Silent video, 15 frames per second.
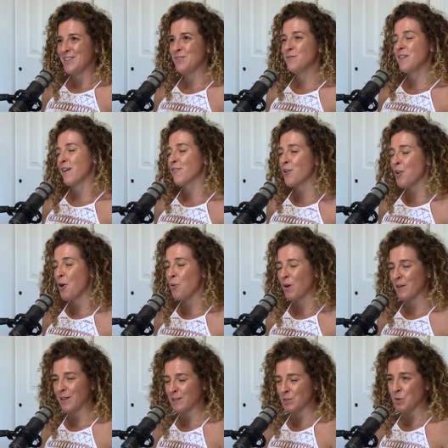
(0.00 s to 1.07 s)
you never know where
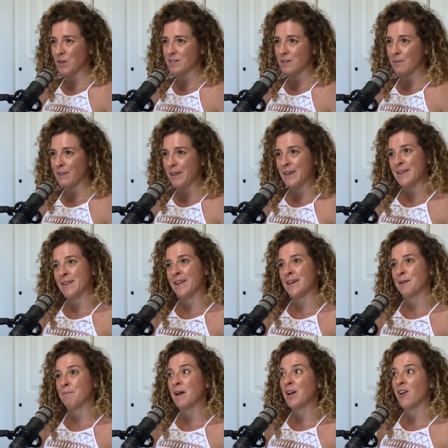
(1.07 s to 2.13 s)
that's going to lead like
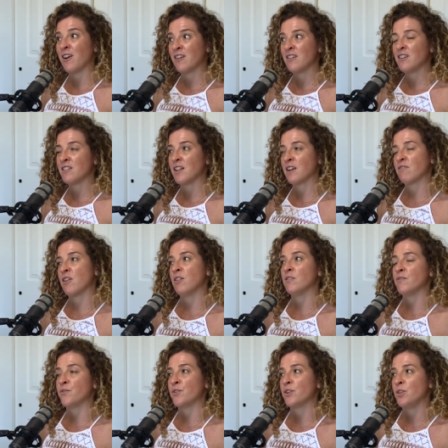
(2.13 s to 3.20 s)
yep. my article I
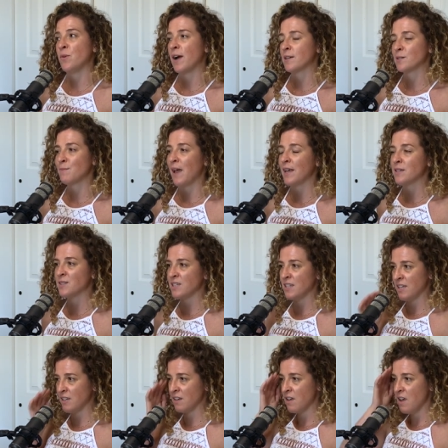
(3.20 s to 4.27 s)
wrote for UX
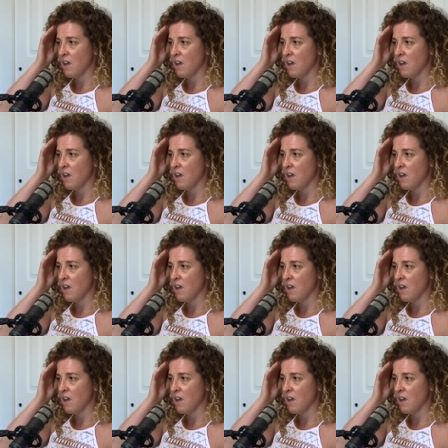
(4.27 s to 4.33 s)
magazine